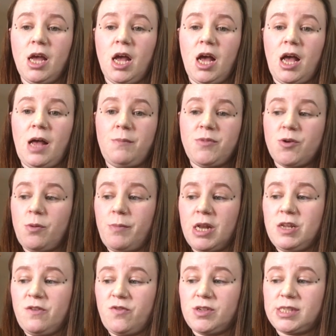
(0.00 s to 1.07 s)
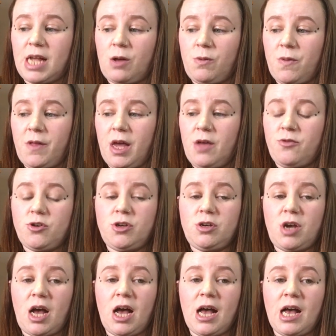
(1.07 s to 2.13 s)
There are many of us out there that
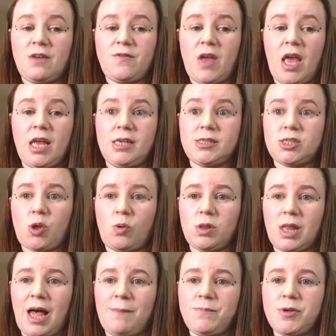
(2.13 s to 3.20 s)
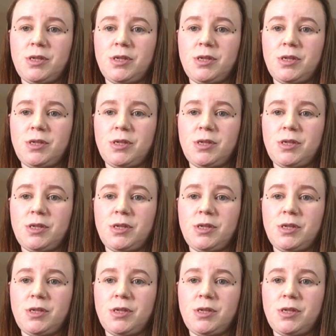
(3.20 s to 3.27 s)
have a salt lamp,